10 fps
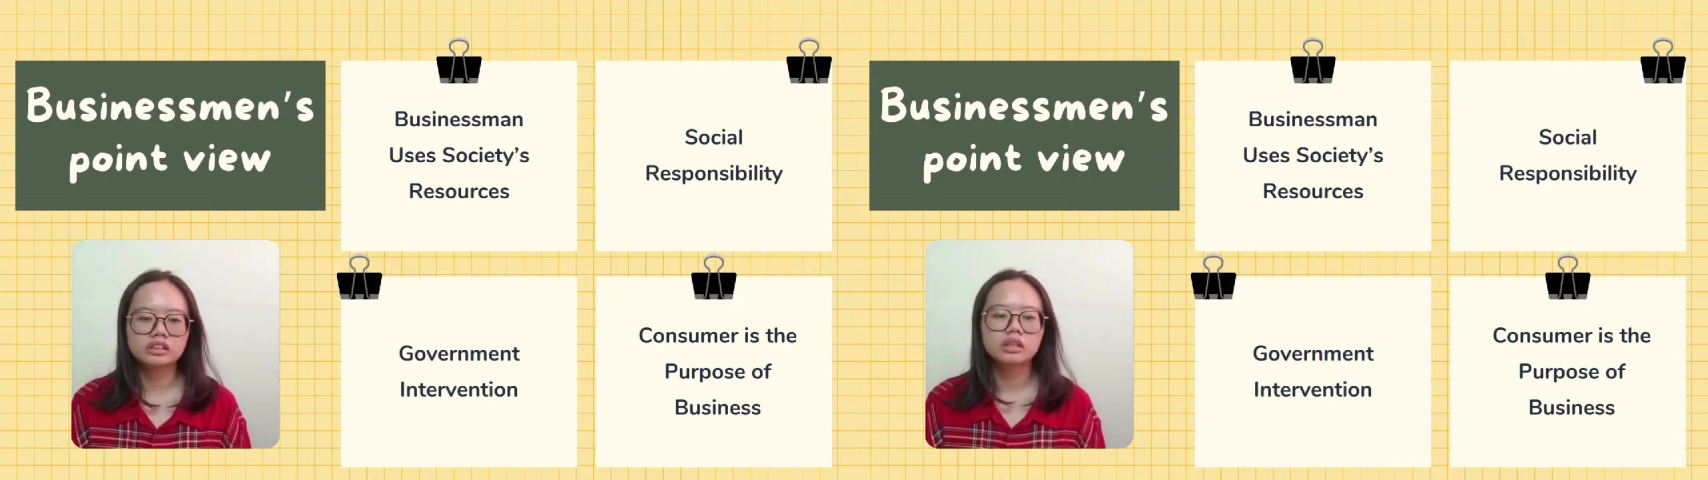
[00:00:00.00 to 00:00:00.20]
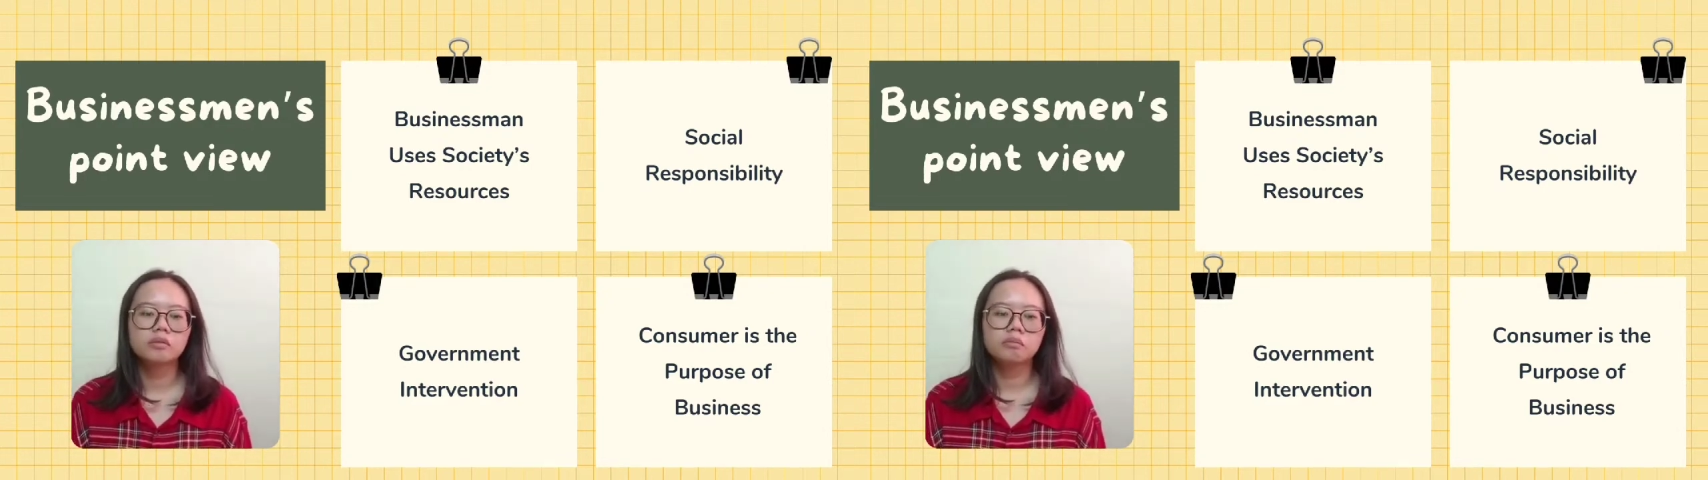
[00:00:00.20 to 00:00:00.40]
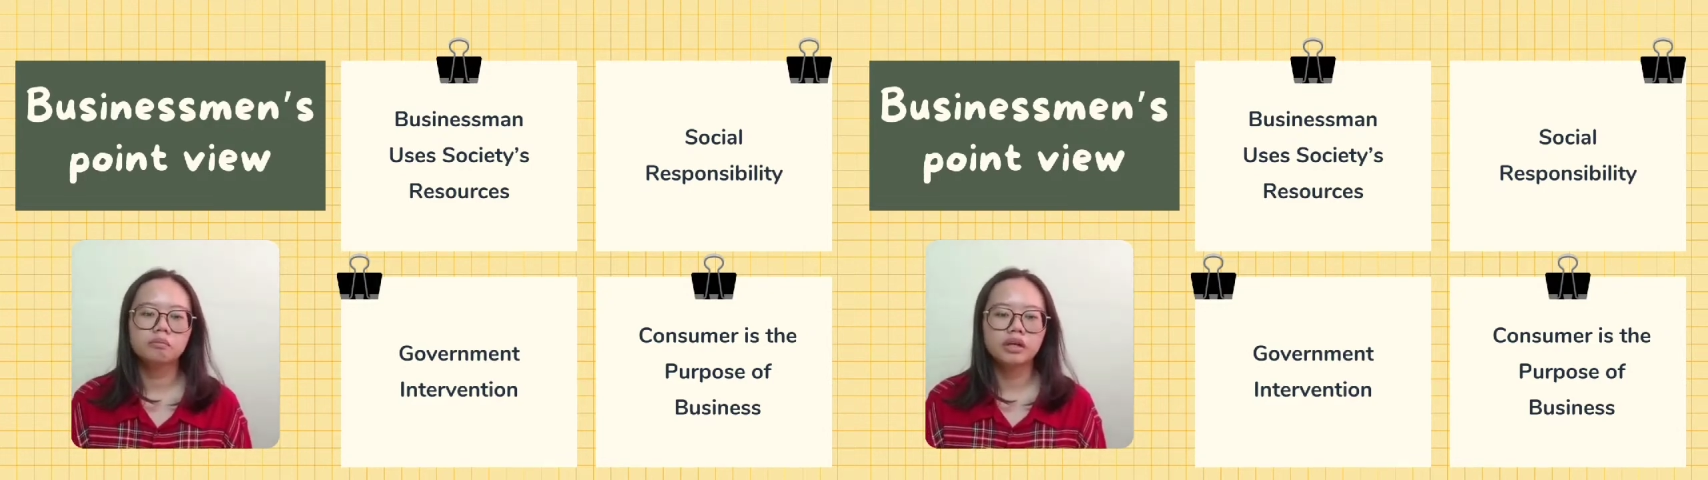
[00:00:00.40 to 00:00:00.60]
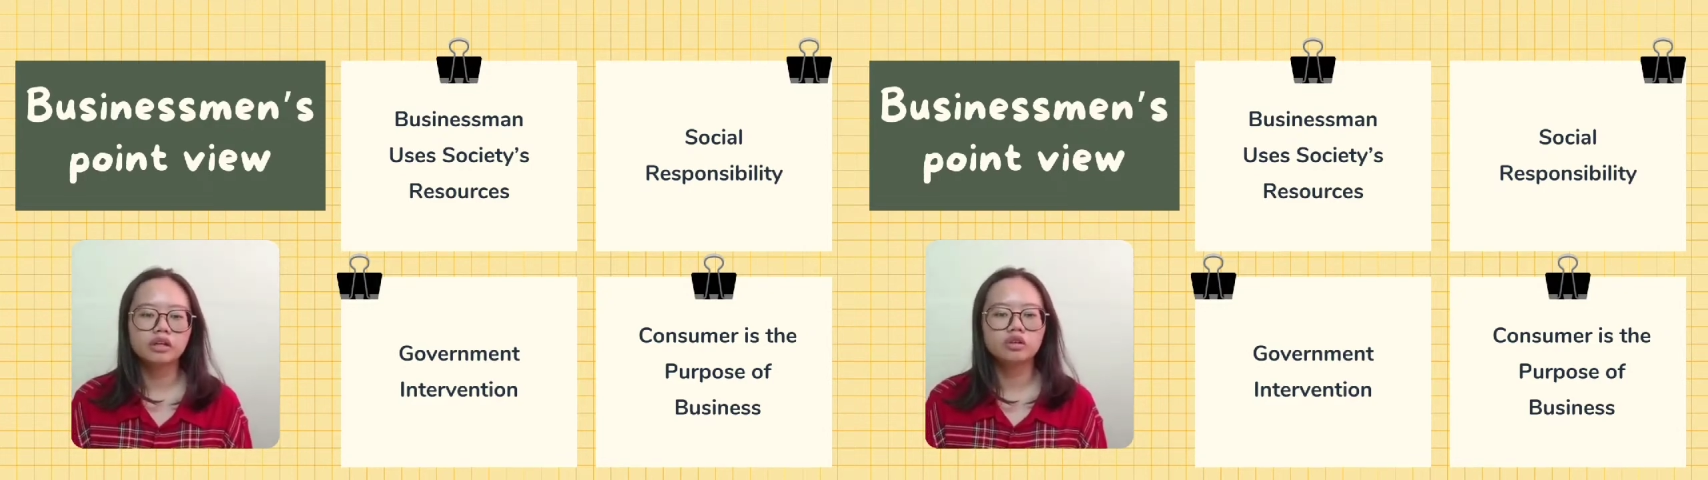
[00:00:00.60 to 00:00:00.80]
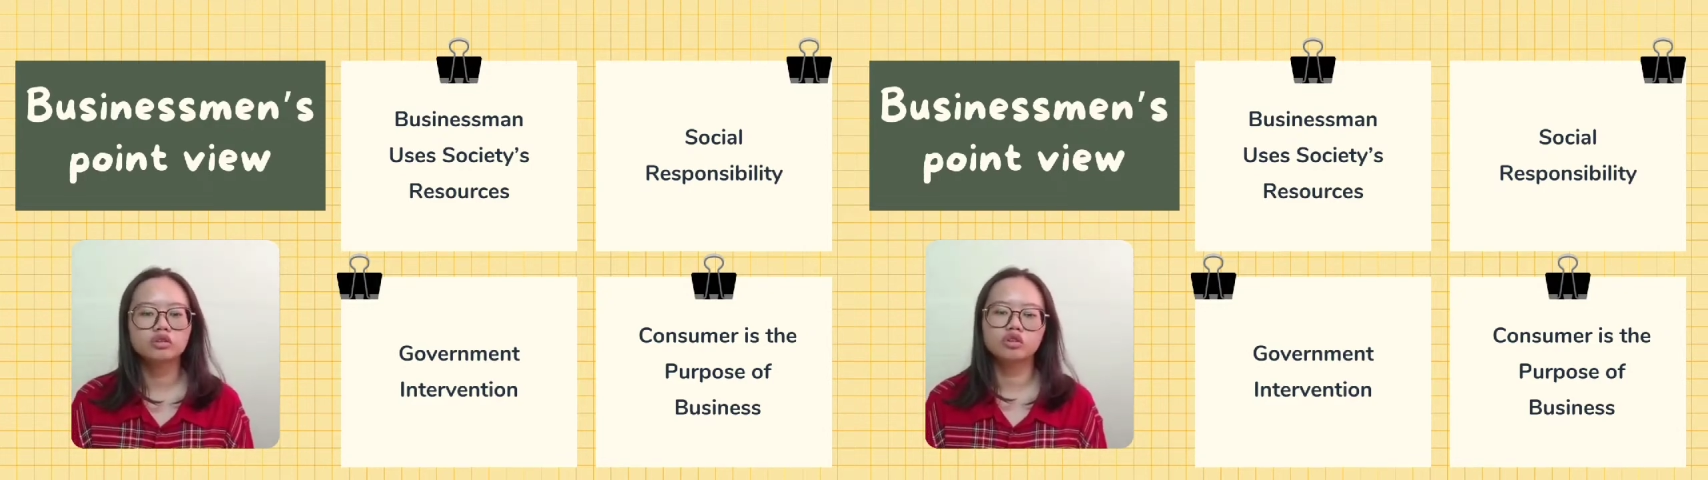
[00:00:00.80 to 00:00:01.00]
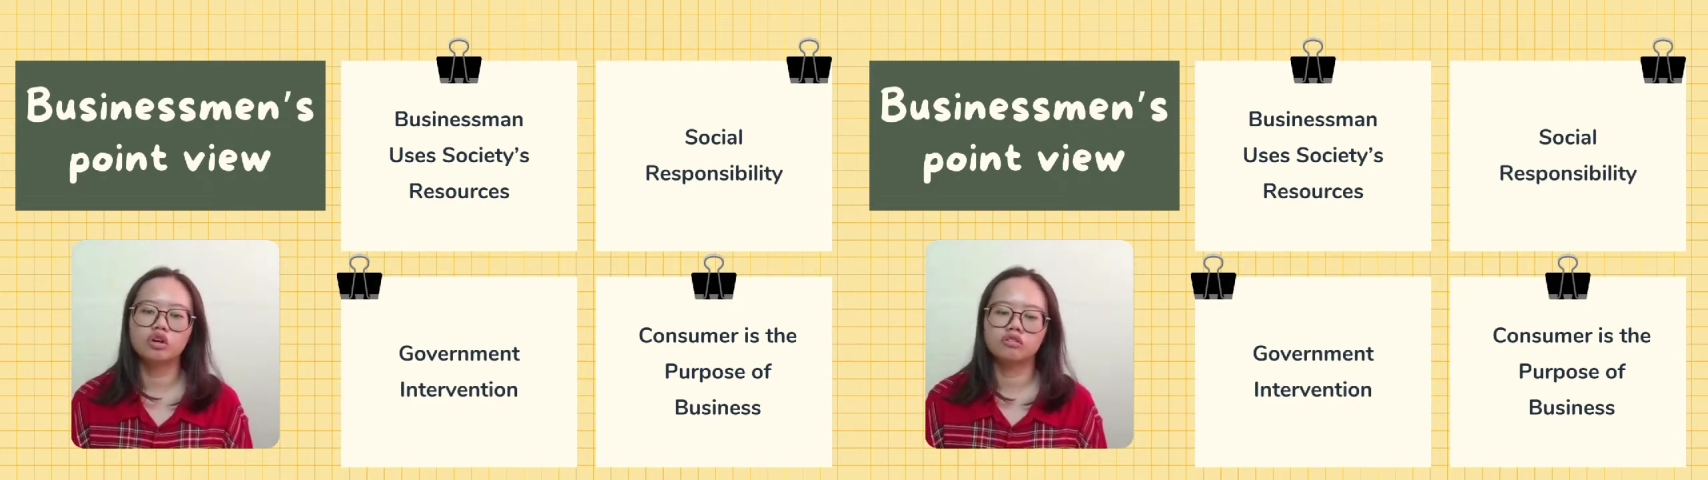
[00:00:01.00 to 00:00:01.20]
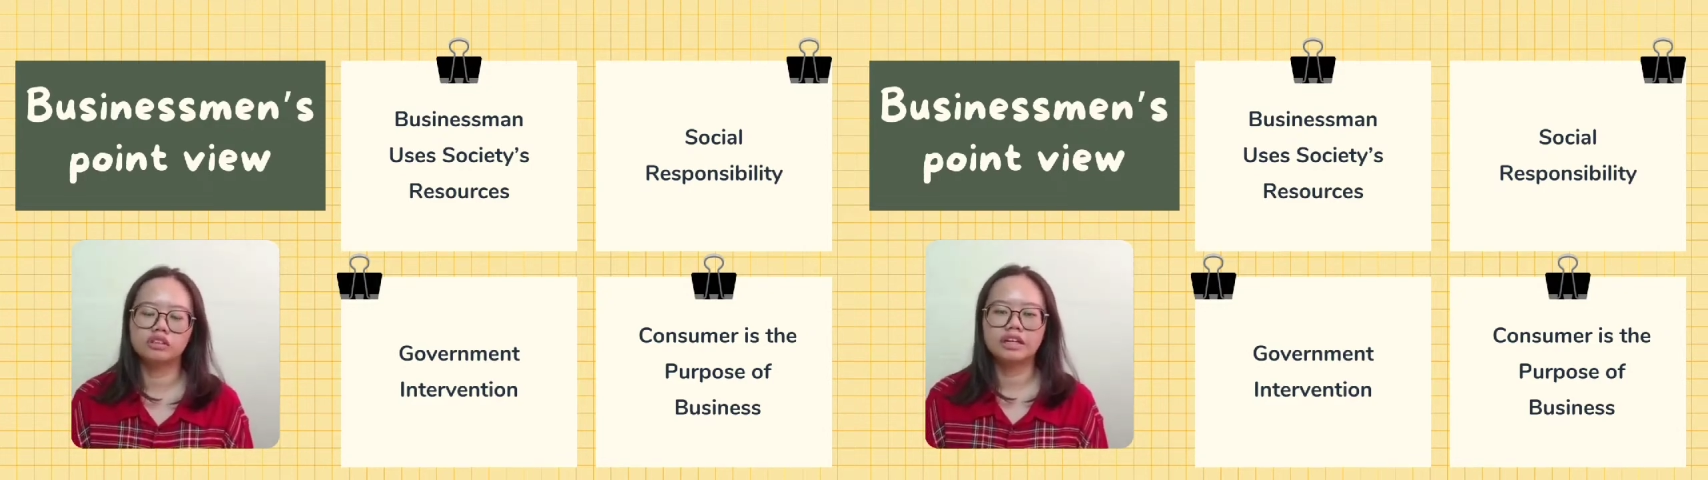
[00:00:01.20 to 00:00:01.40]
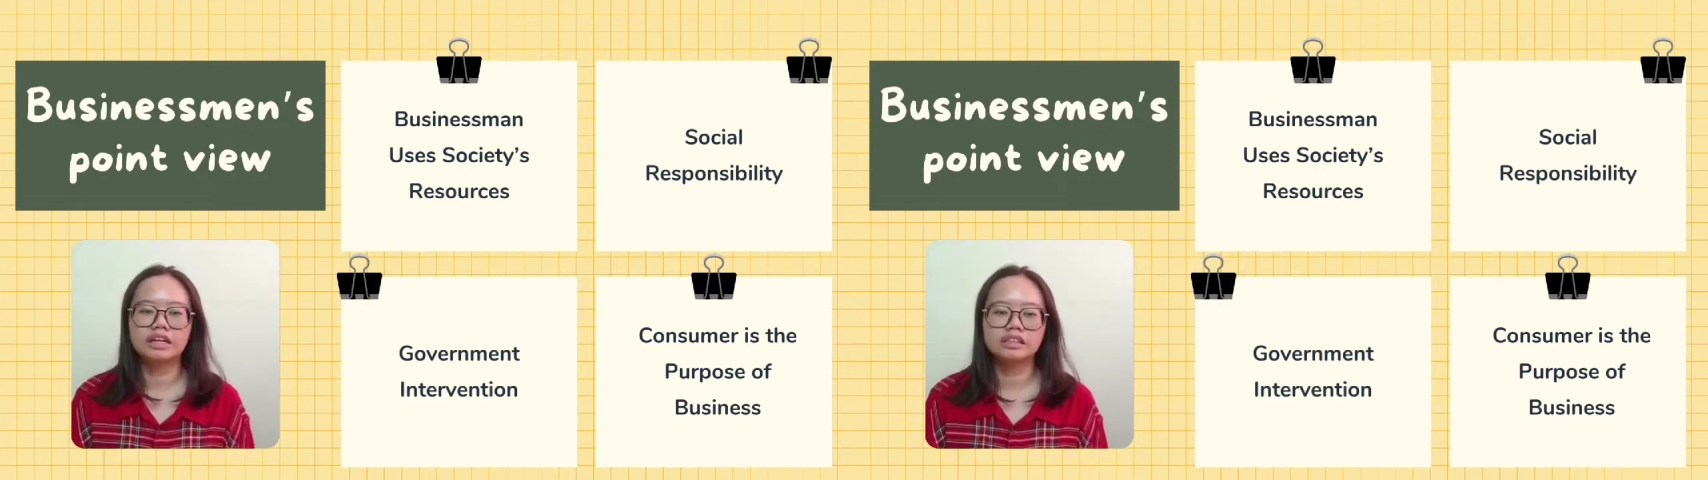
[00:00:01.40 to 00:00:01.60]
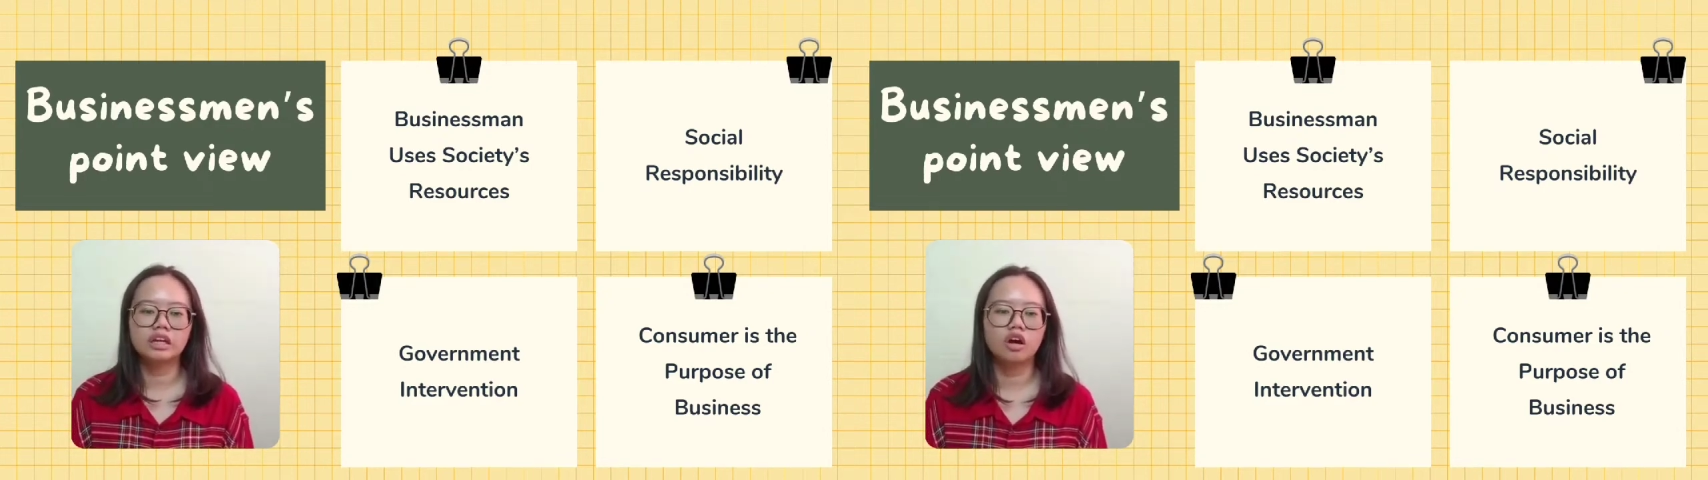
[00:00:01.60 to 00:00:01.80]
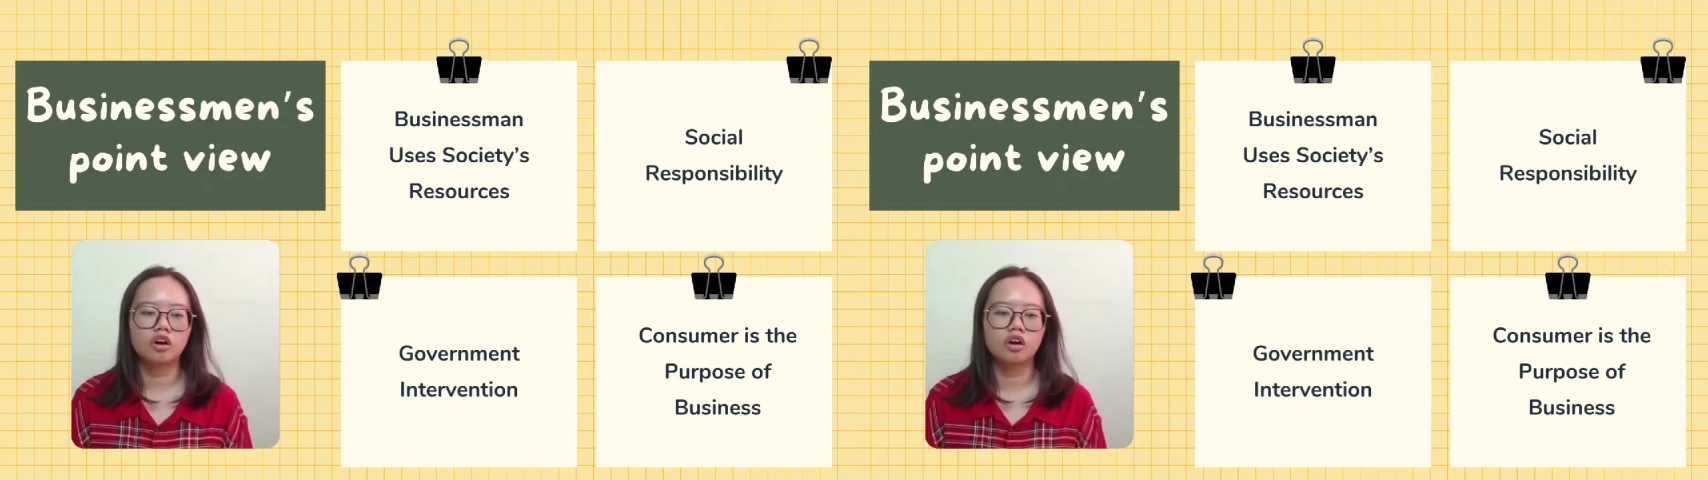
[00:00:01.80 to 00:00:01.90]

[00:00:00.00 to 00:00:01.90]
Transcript: Businesses make use